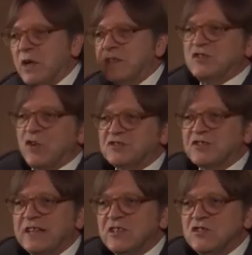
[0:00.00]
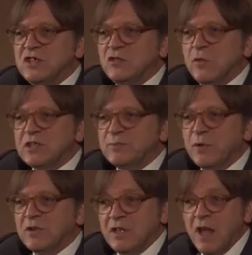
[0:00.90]
What is our strategy towards
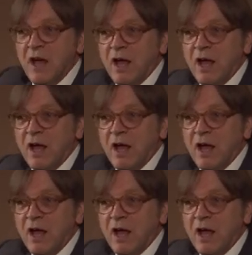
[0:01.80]
Putin?